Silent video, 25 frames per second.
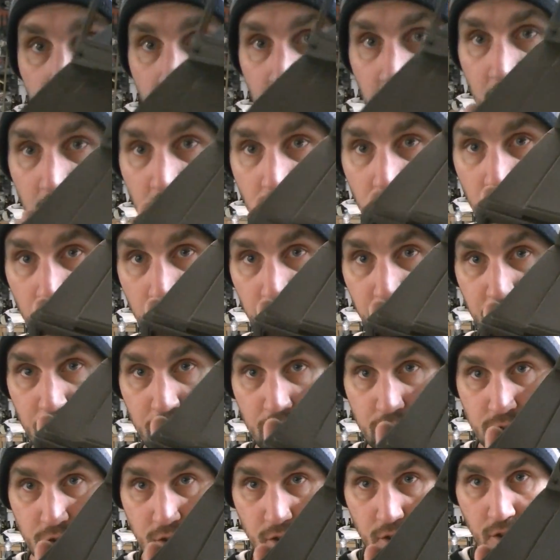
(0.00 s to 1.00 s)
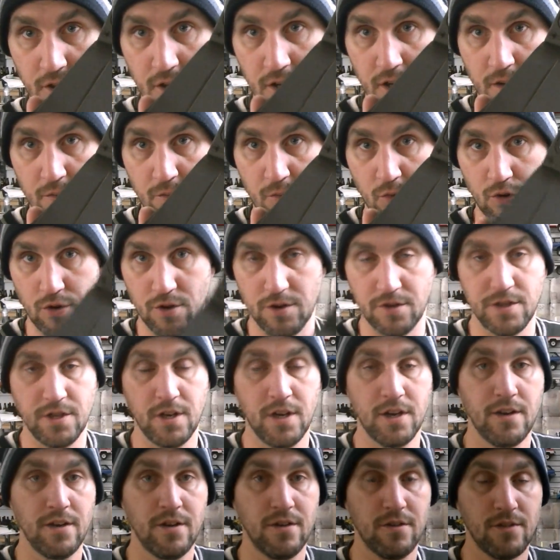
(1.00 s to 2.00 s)
There's a lot more
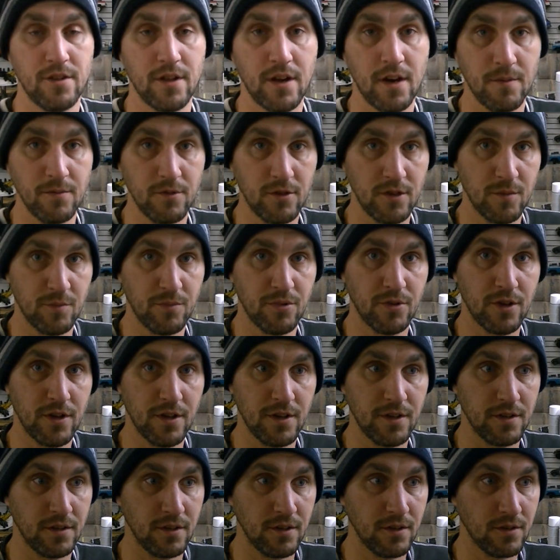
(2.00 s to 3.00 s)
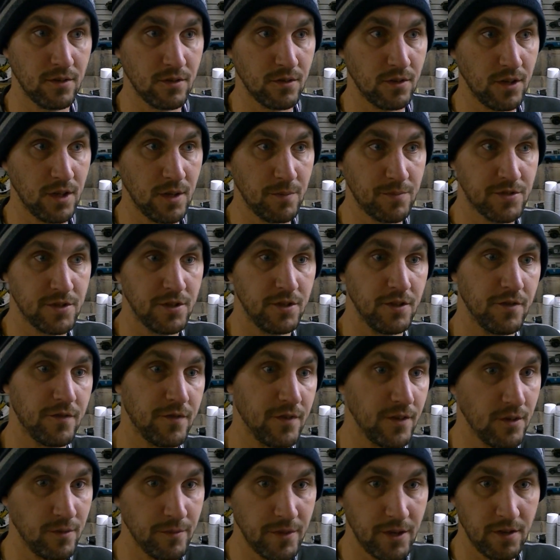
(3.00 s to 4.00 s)
done here that I'm going to put into little clips in the
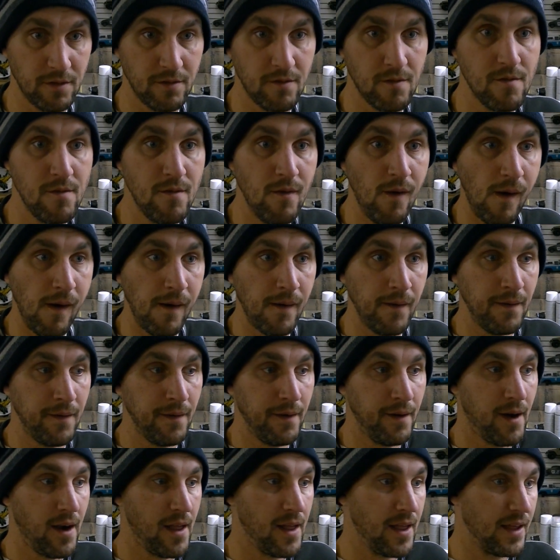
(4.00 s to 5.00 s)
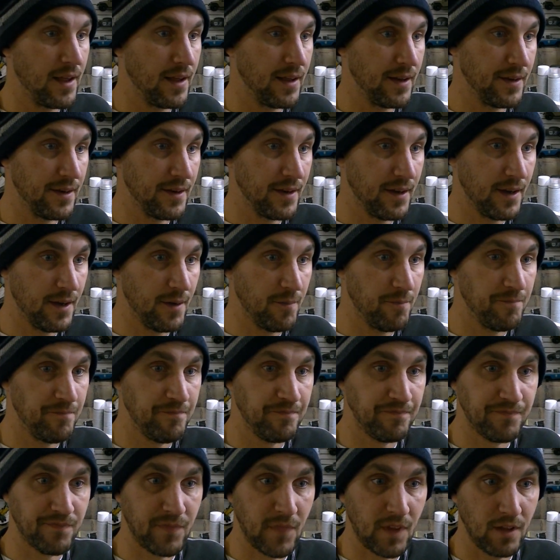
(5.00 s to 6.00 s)
filming, and
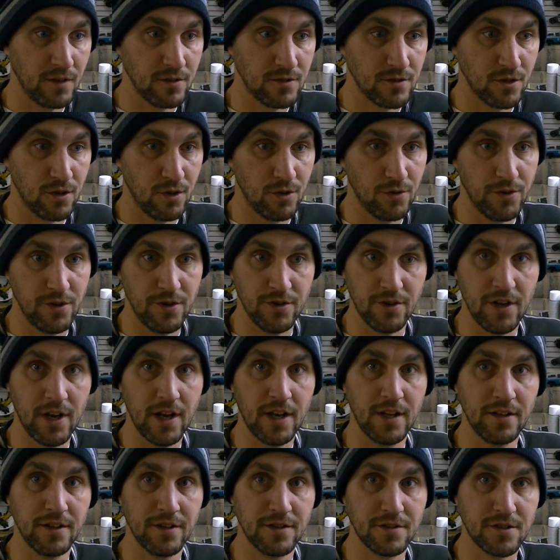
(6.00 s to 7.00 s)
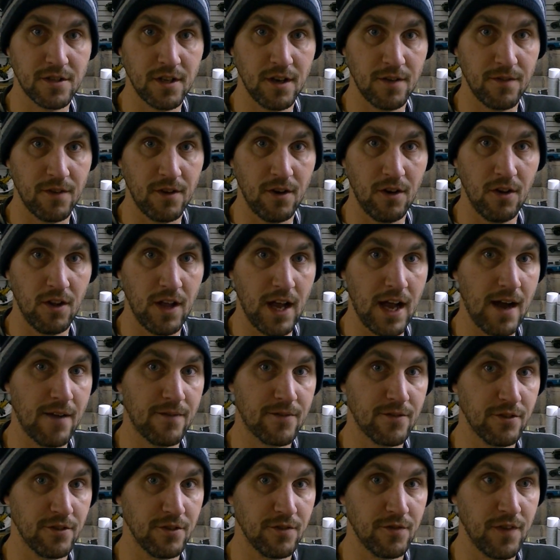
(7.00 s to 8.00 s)
so you're getting this stuff all
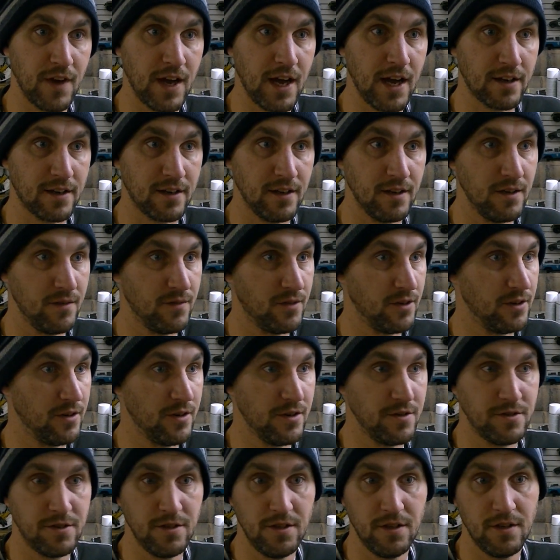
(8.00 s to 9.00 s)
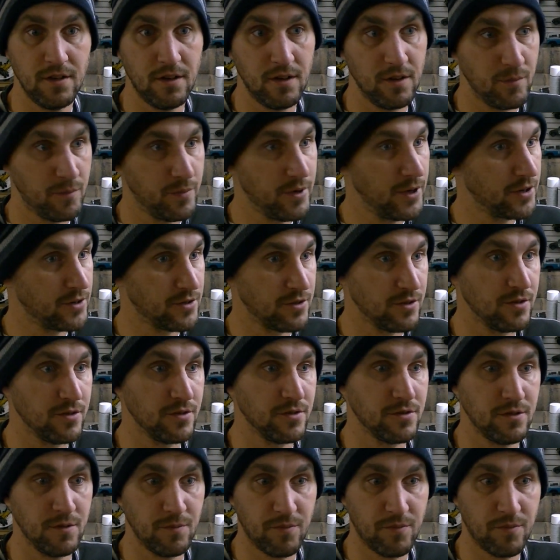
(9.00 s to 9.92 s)
after the fact, and you've already seen all the pictures. The